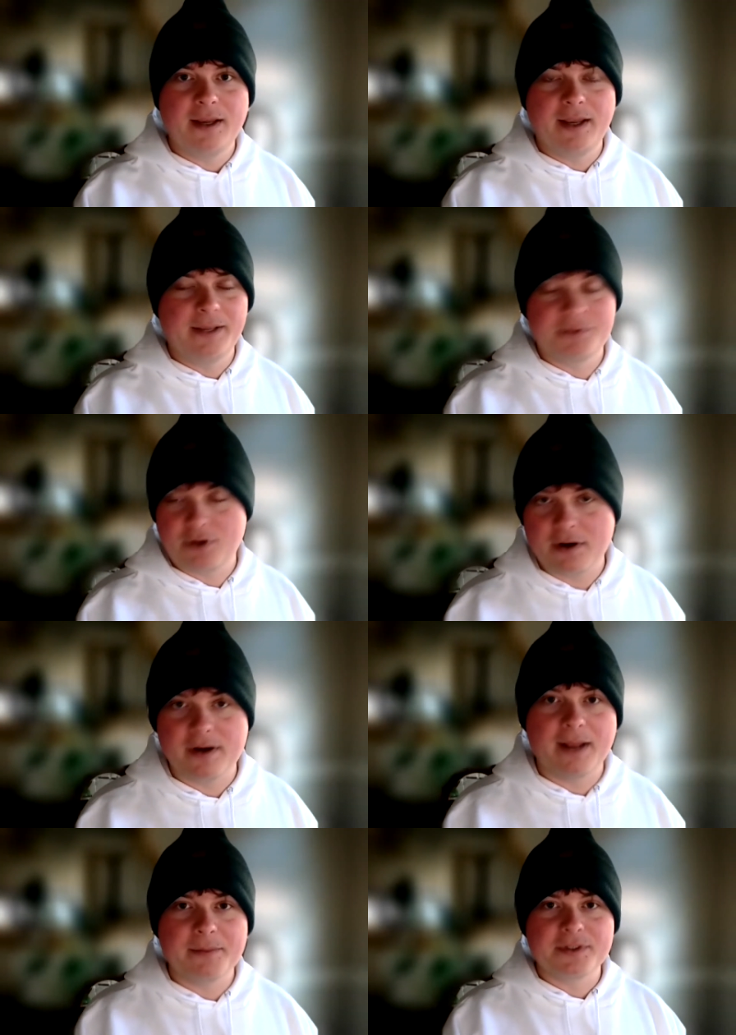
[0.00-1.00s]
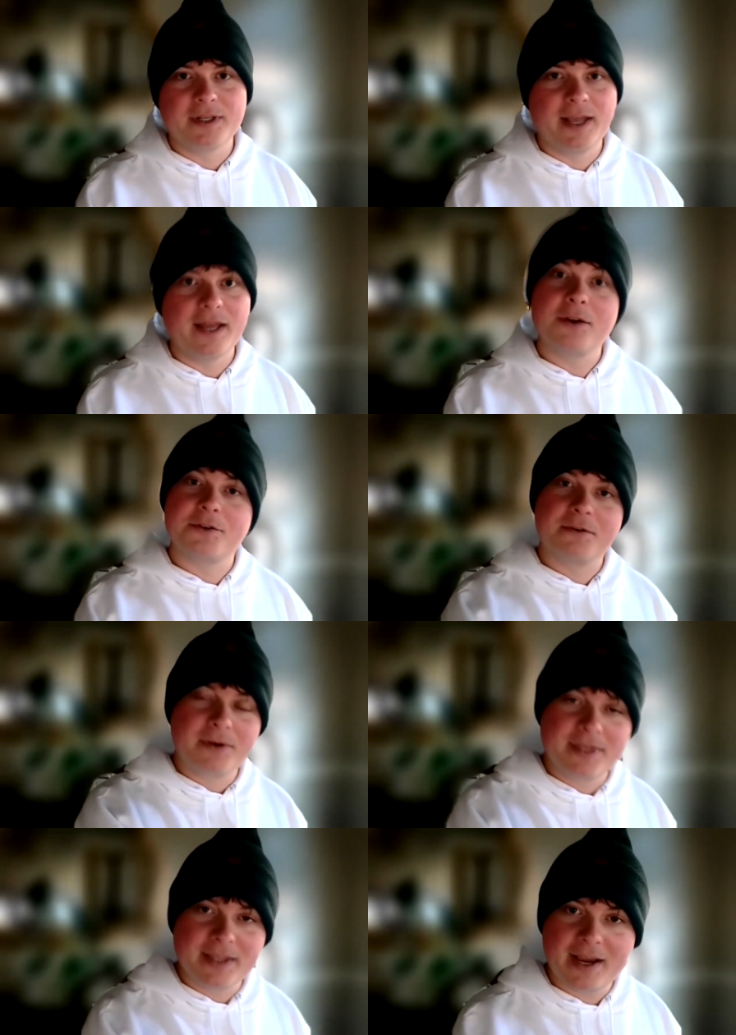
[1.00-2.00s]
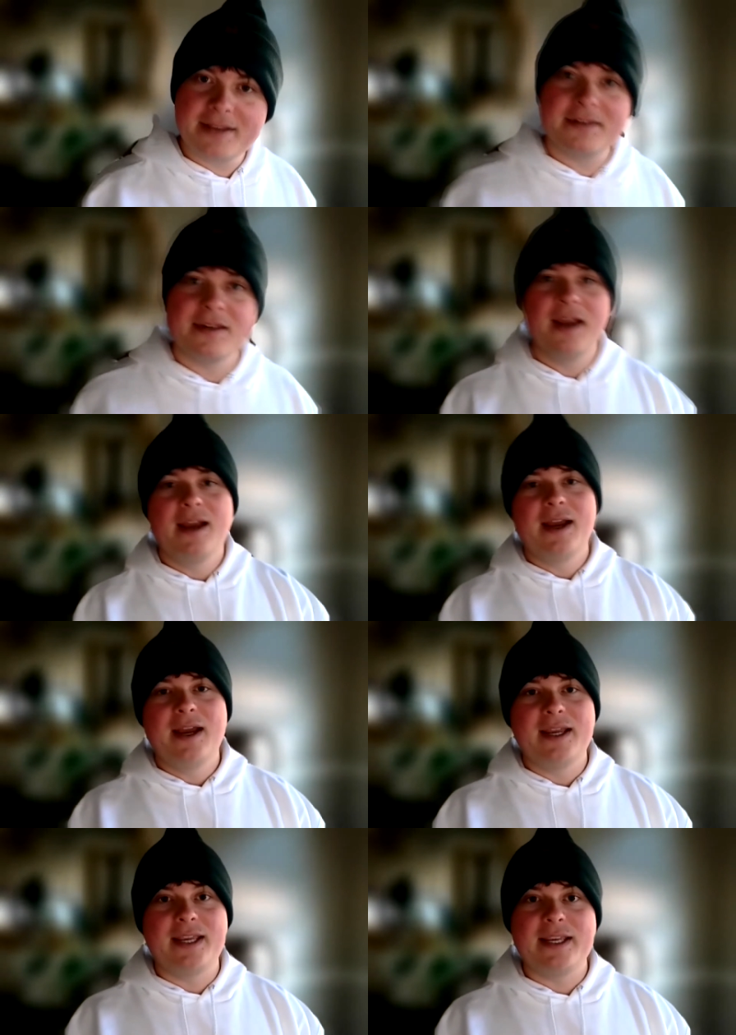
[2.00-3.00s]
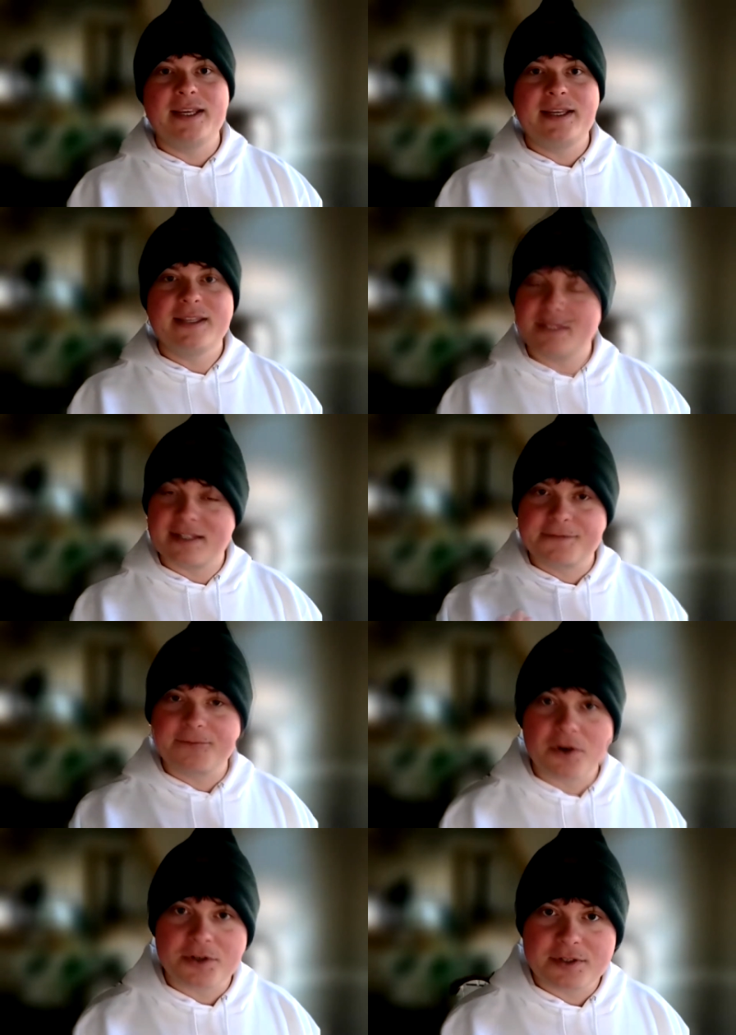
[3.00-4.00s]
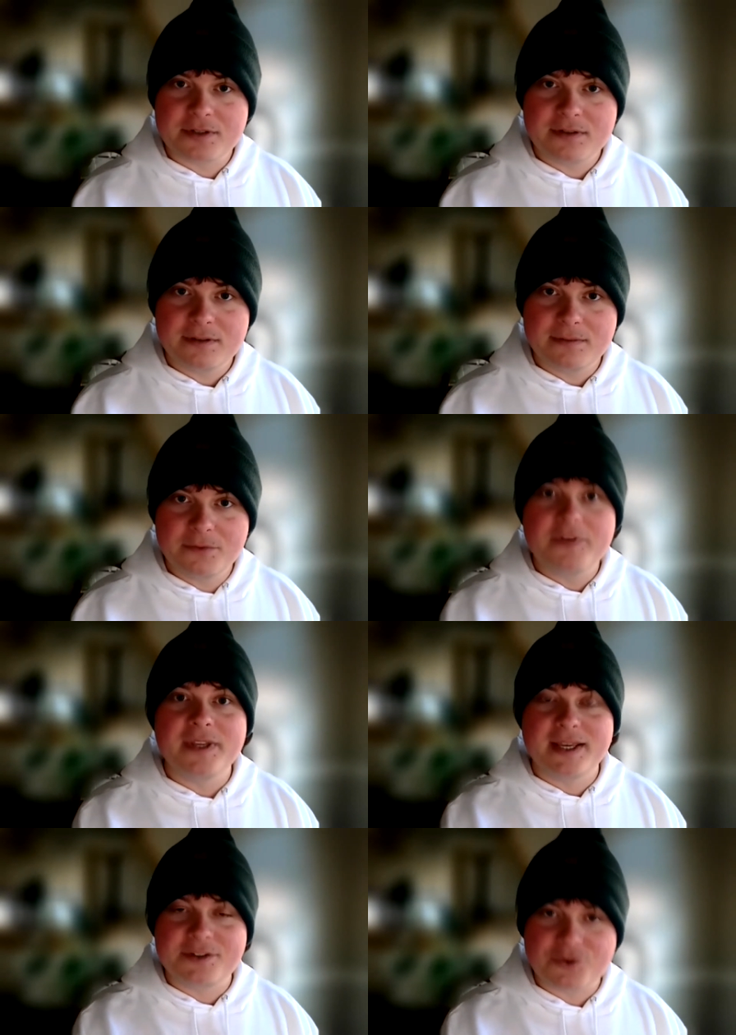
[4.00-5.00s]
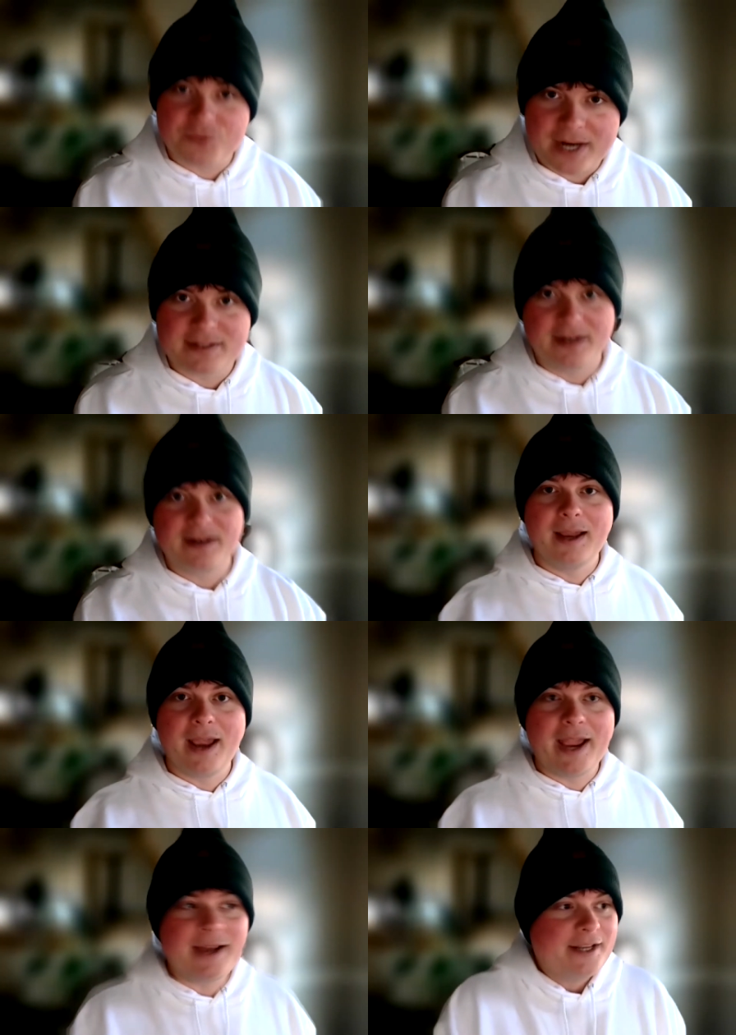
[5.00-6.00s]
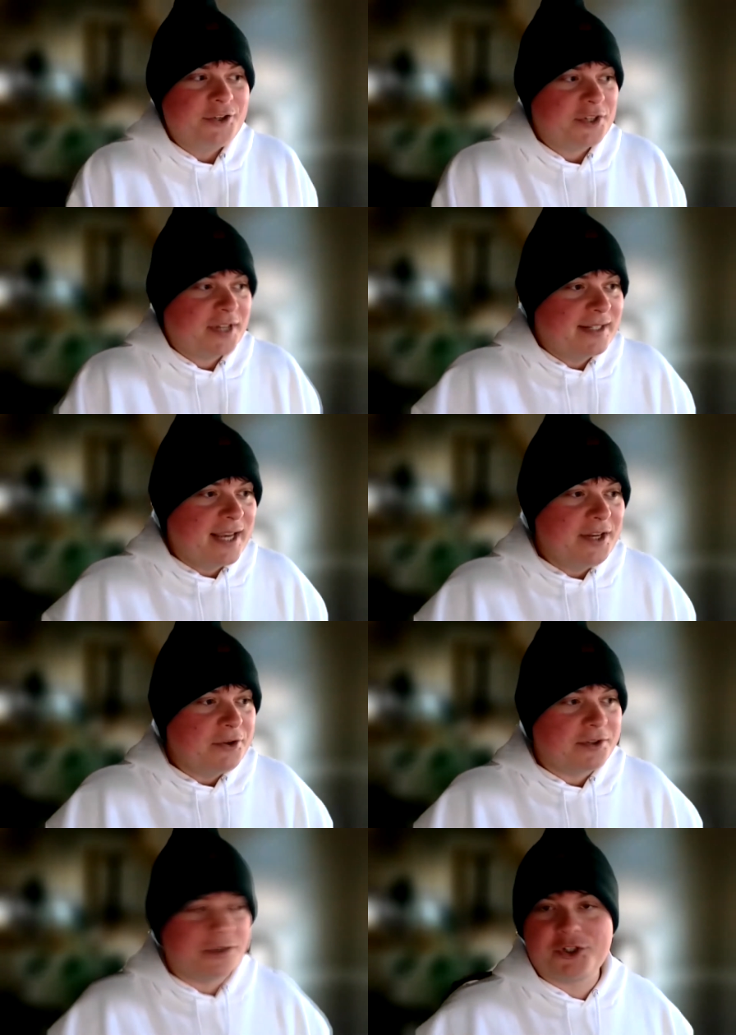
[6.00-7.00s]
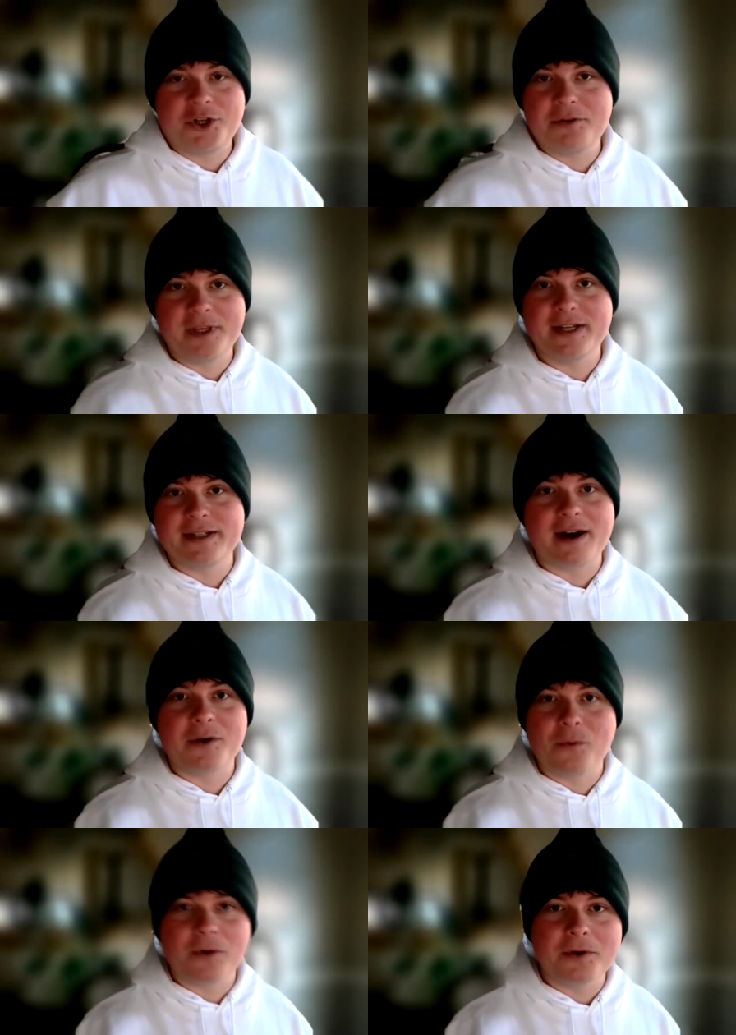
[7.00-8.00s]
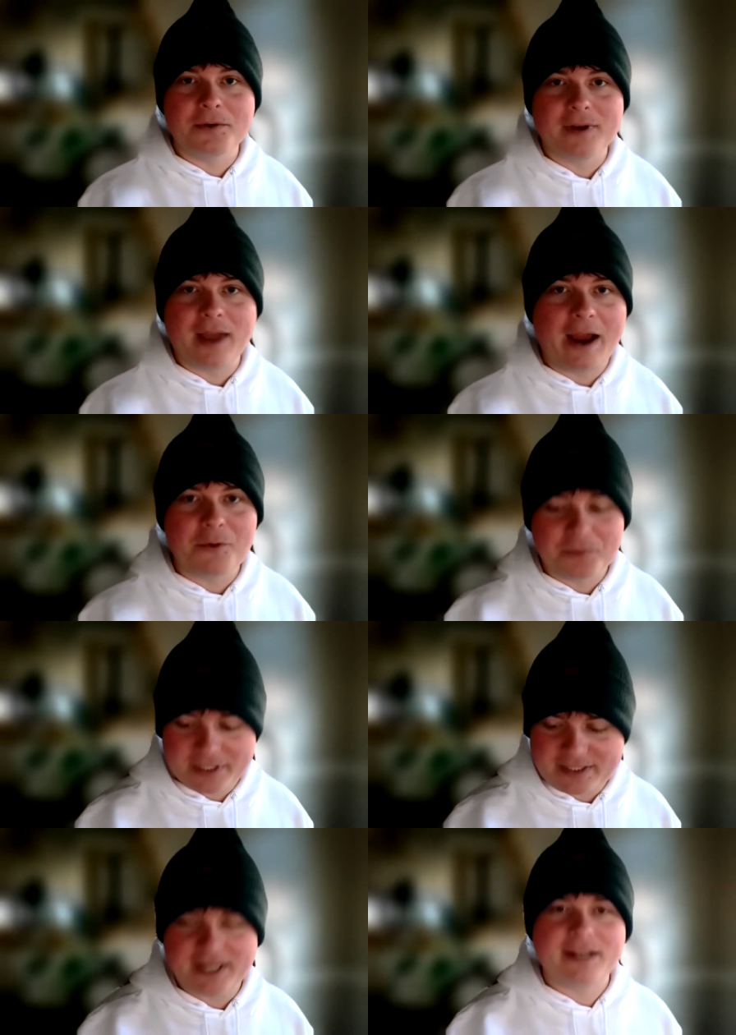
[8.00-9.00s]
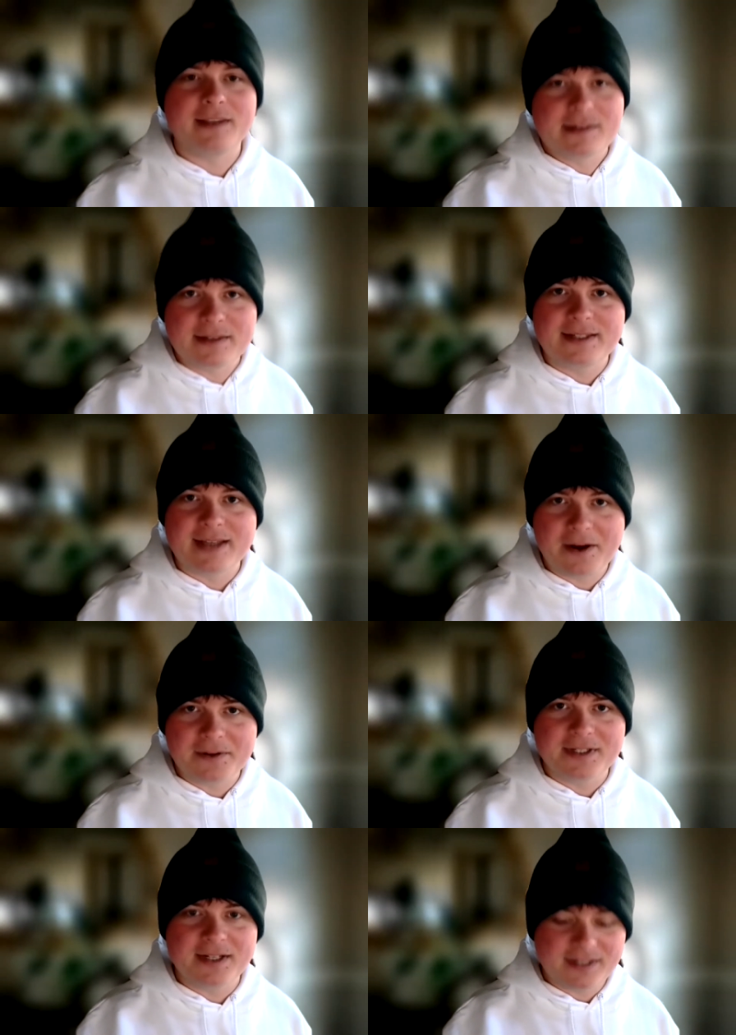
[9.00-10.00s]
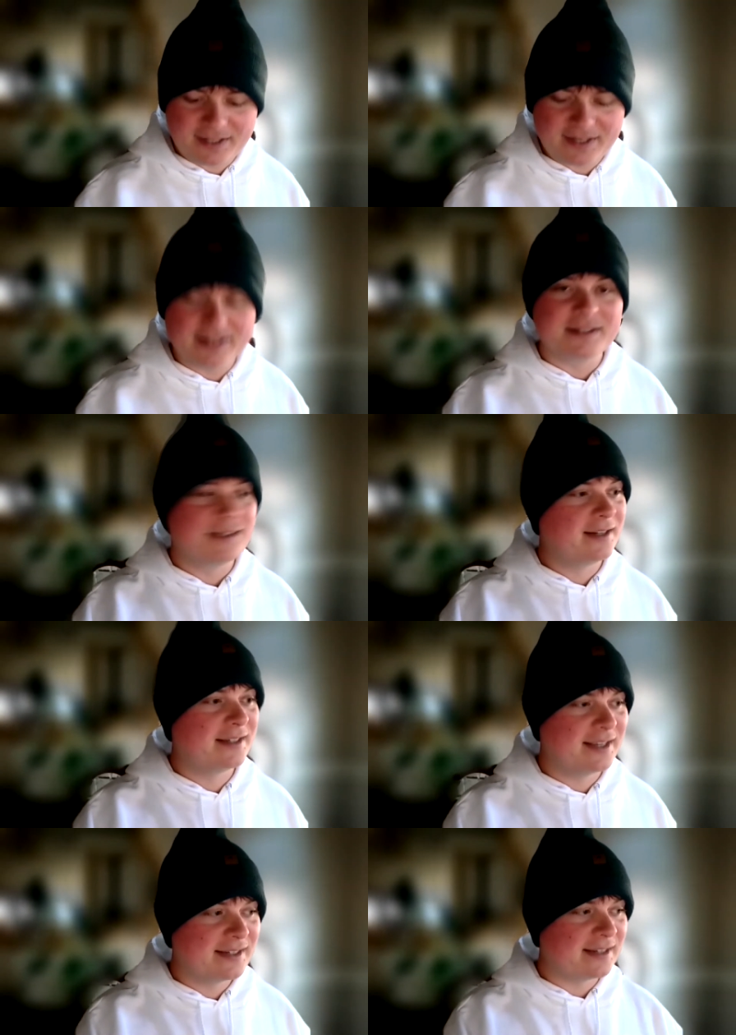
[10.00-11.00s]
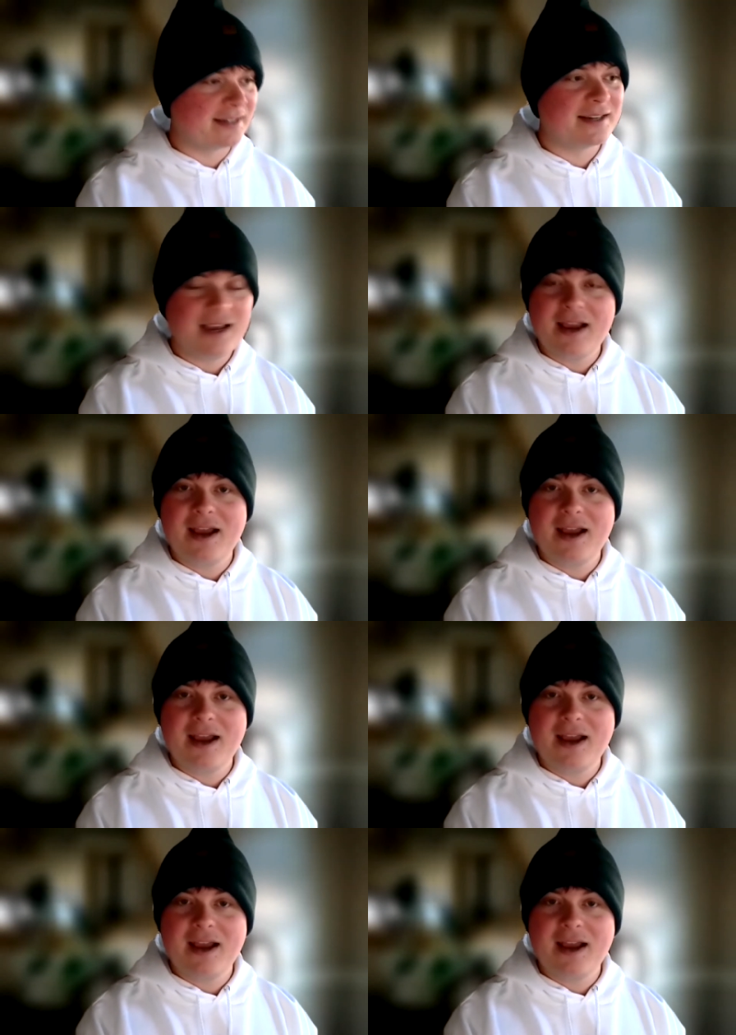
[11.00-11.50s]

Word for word: and starred in Hamilton and also wrote In the Heights, he this is his first movie that he's directing. And he just continues to show the entire world how ridiculously talented he is, because this is